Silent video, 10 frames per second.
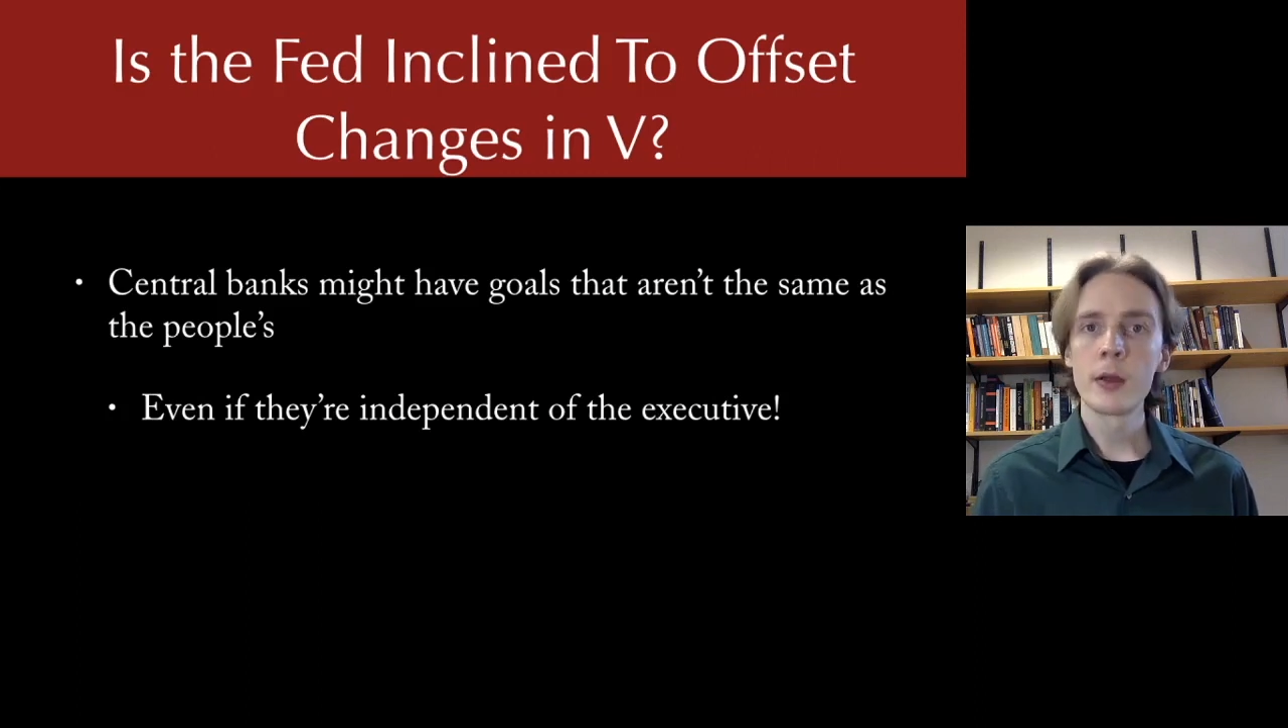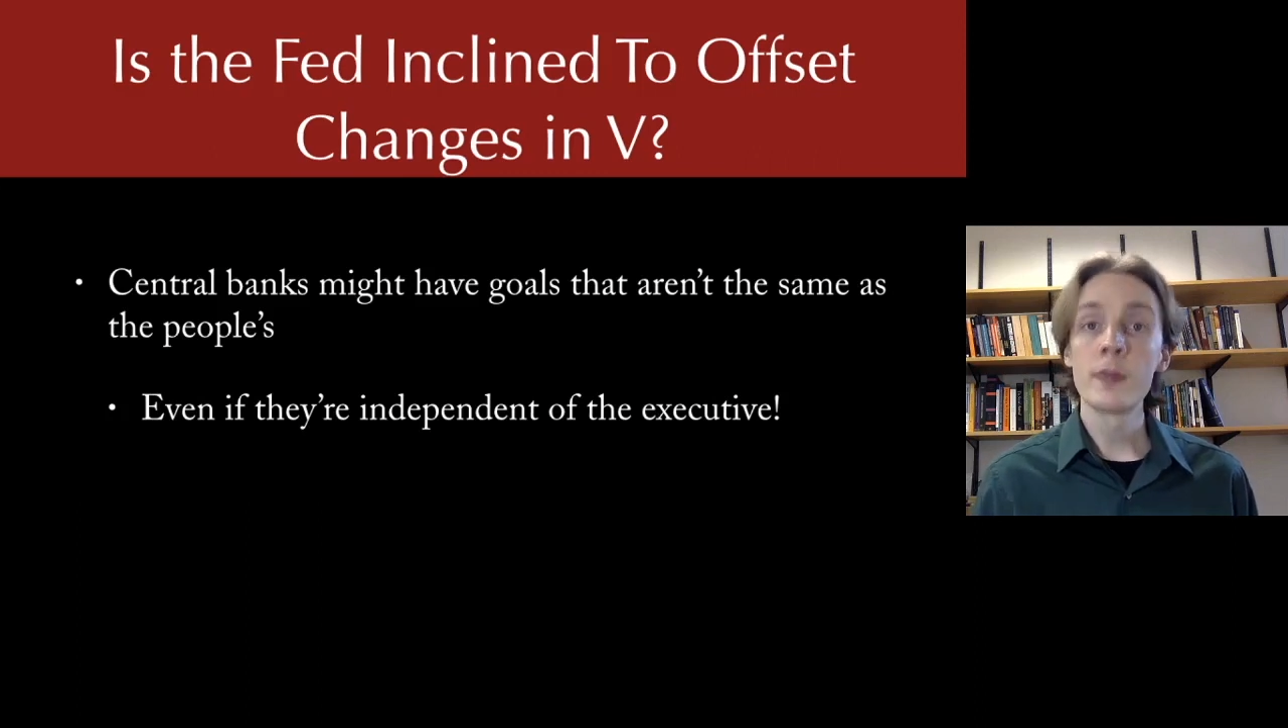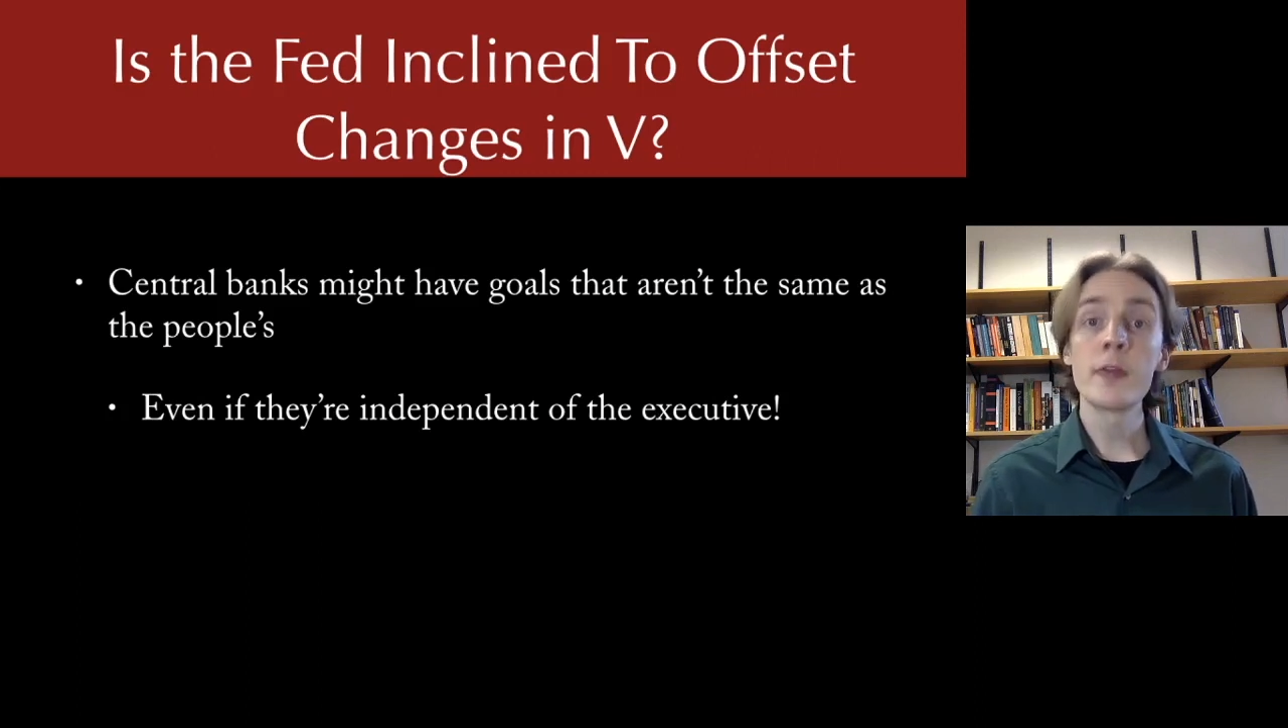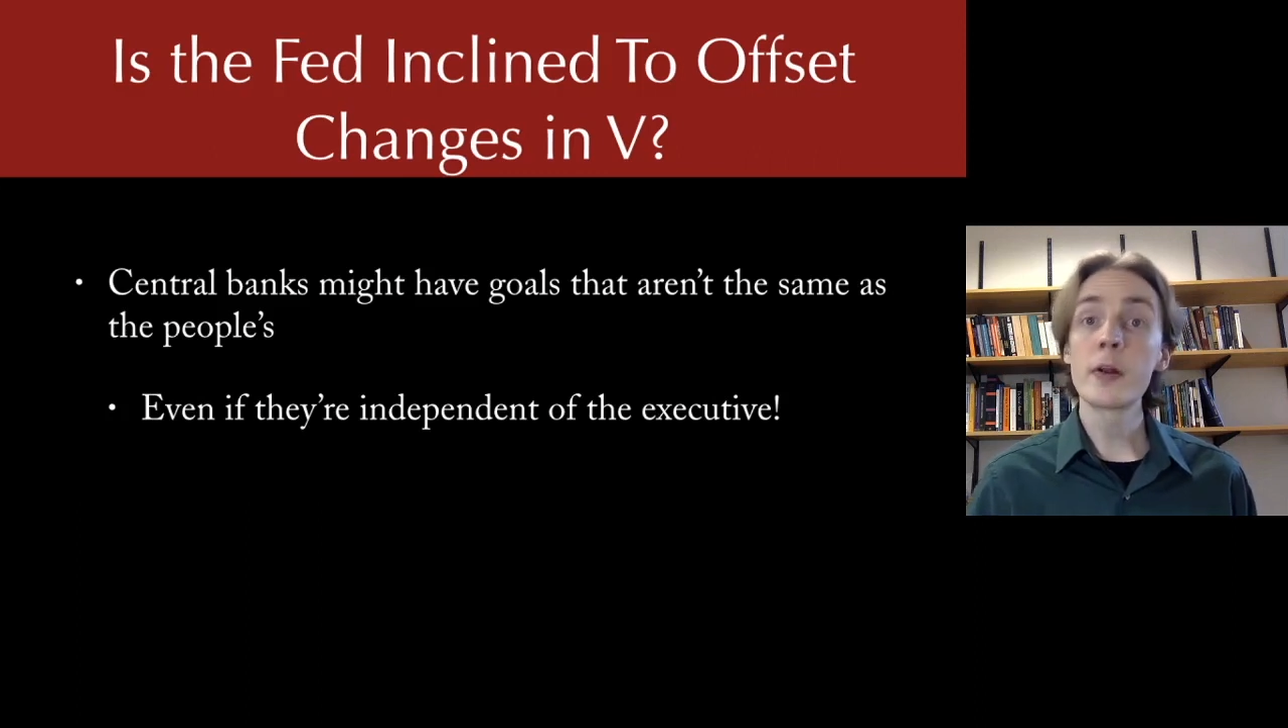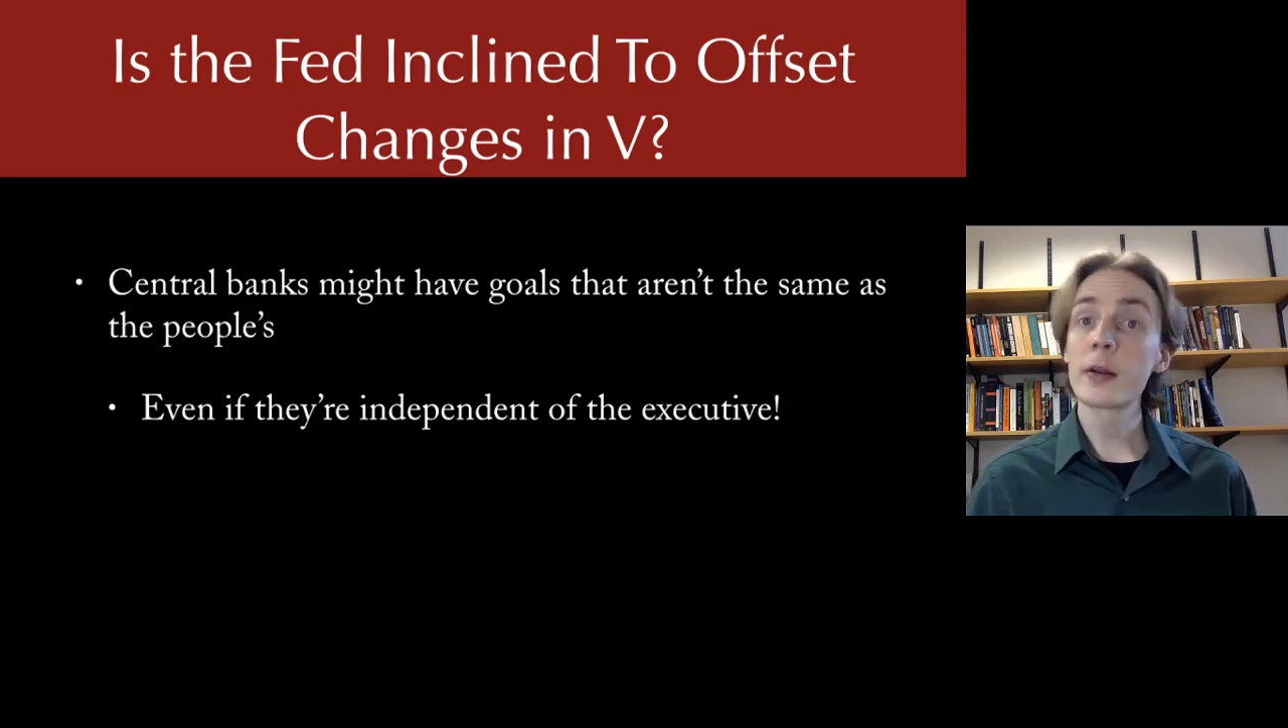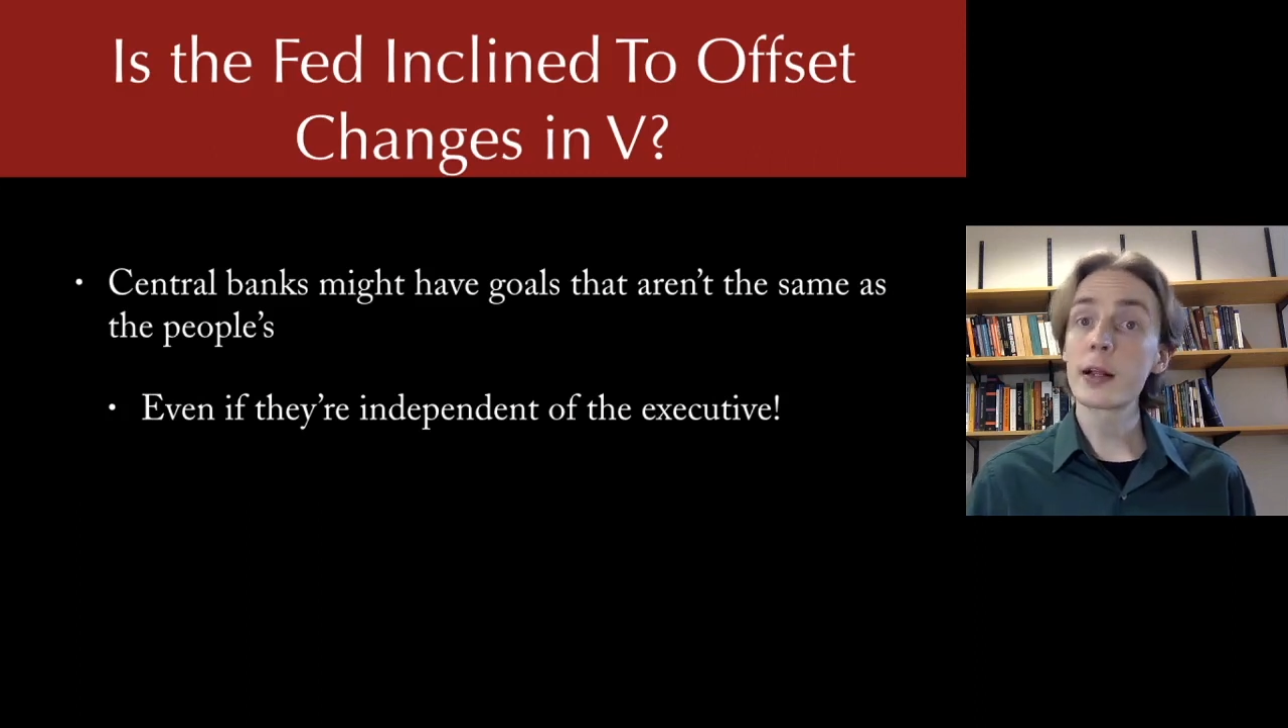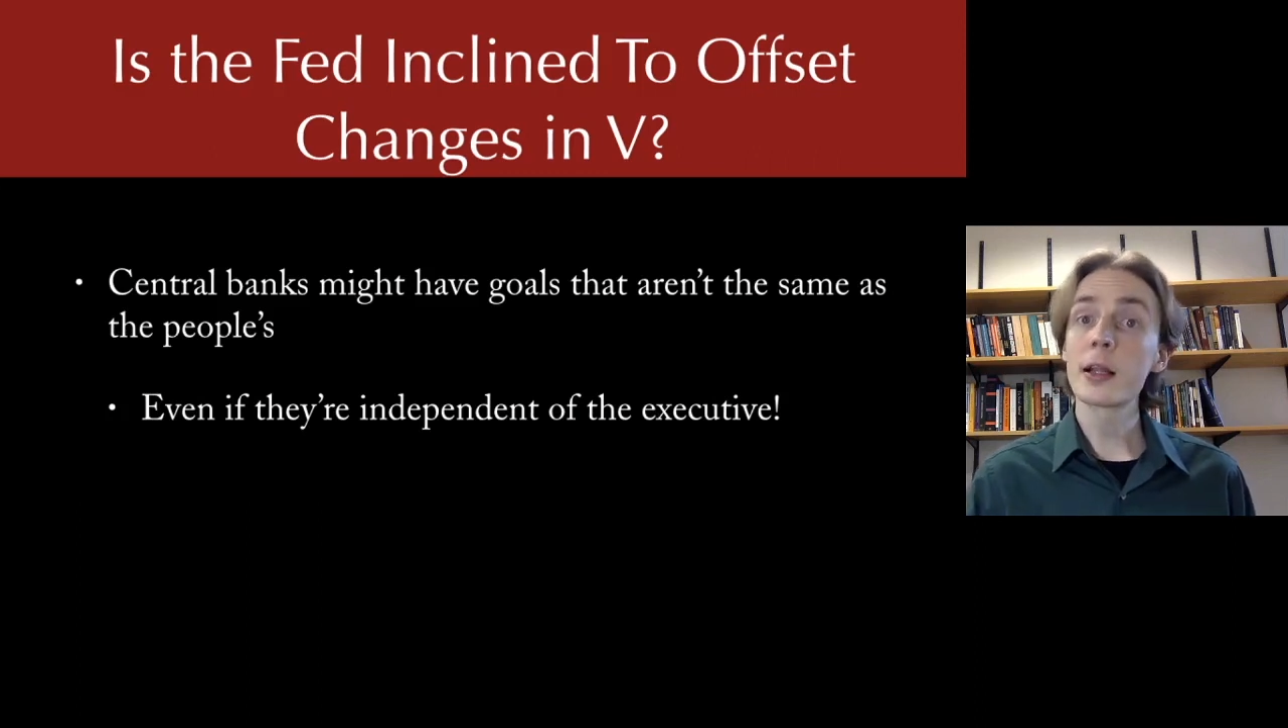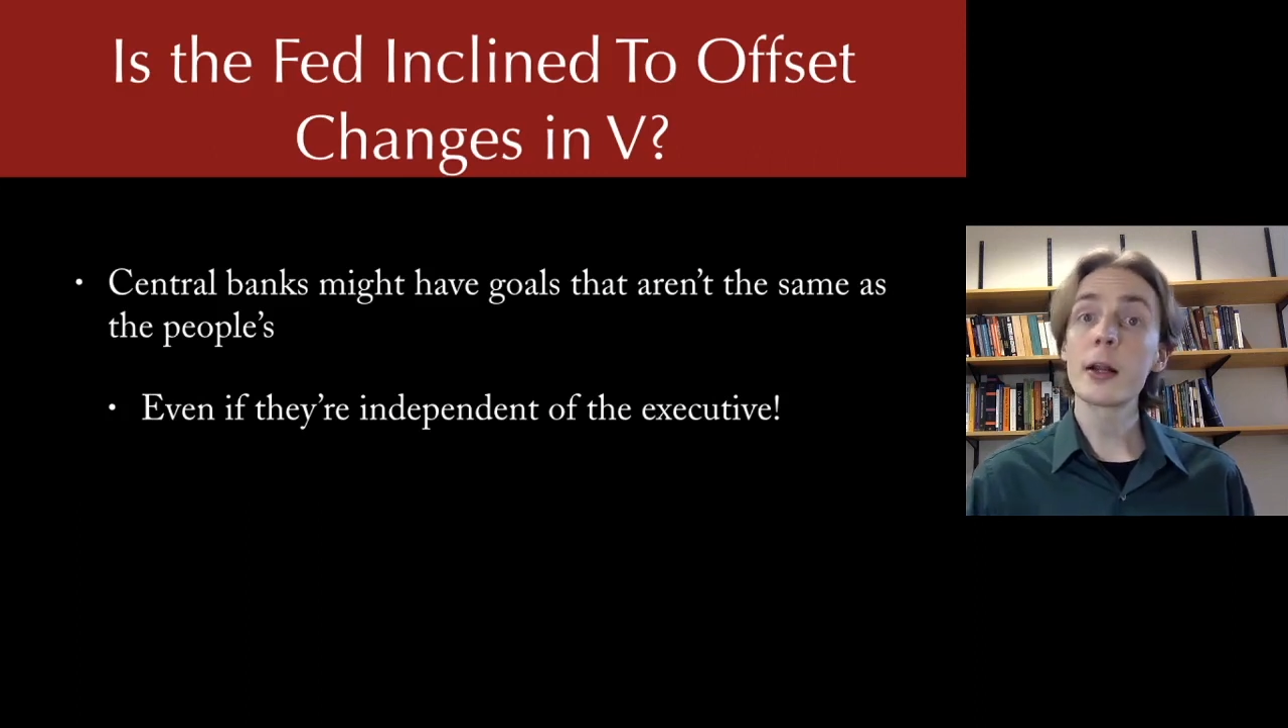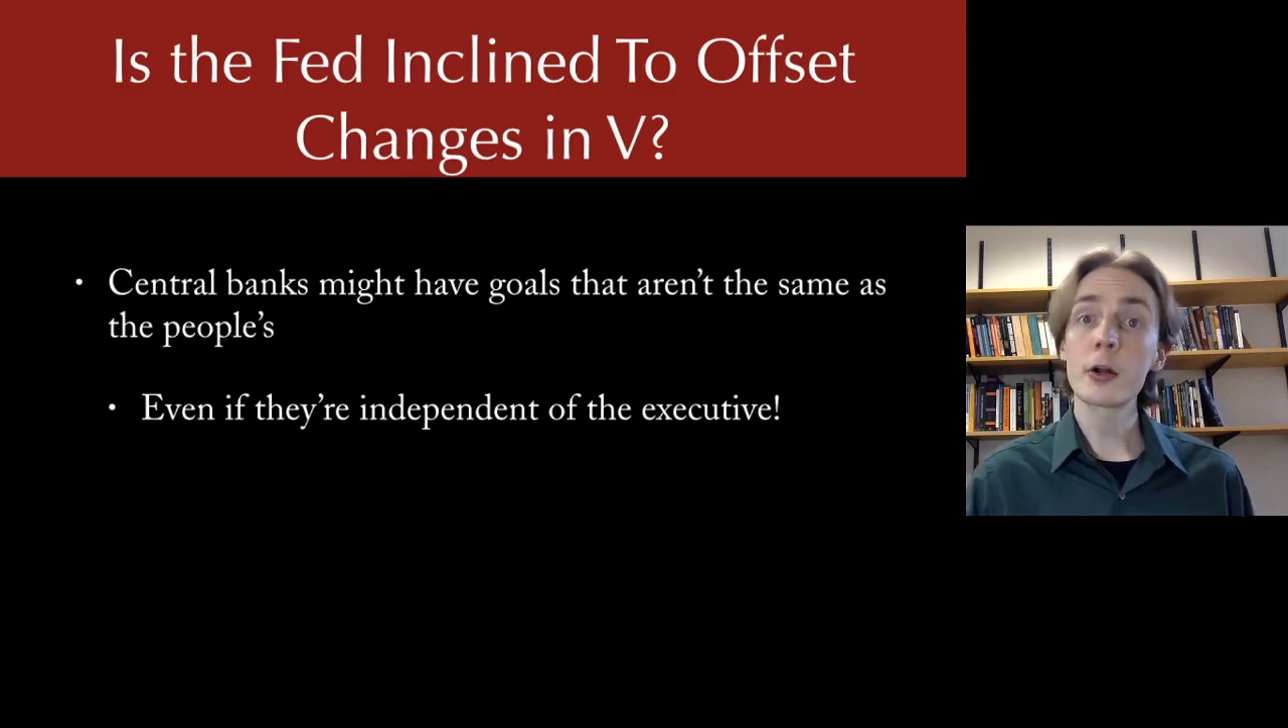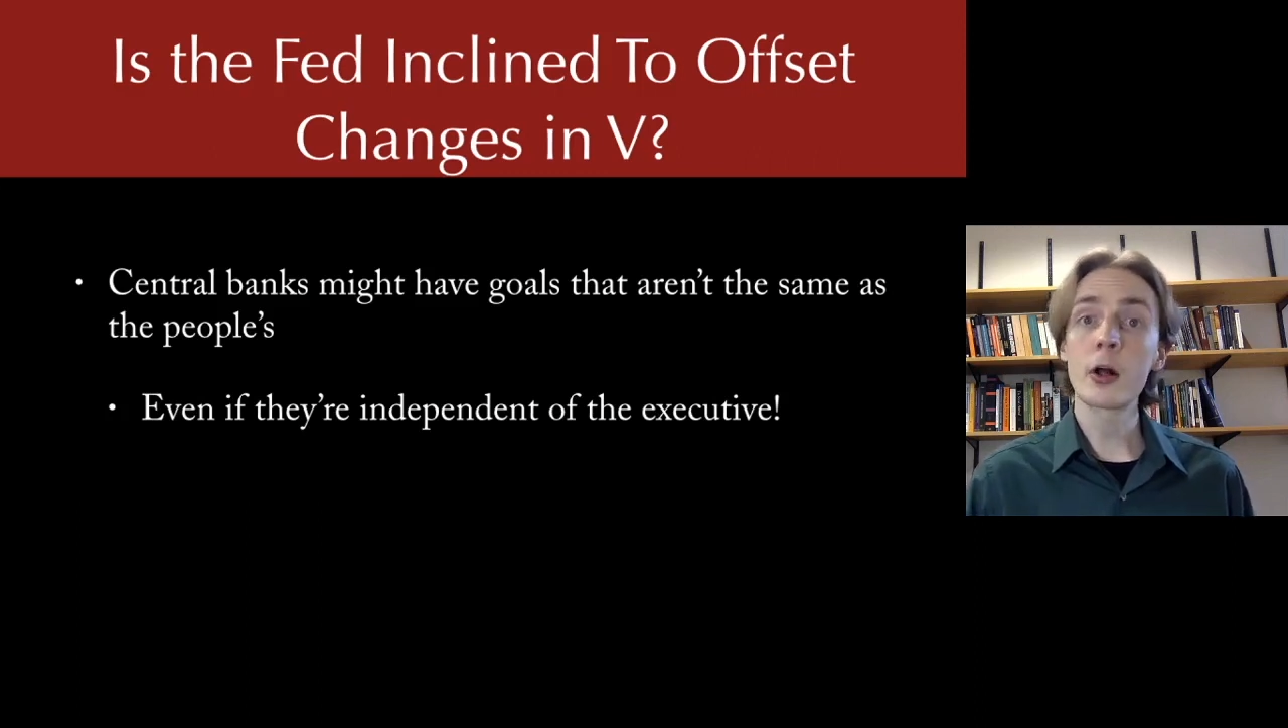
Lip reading: then there's a clear